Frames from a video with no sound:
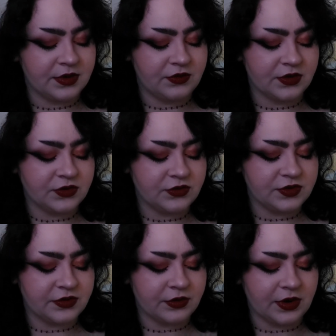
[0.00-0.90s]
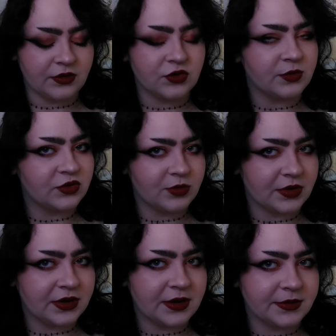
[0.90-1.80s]
drugstores never care too much
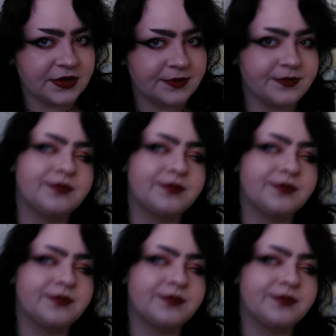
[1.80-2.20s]
about names.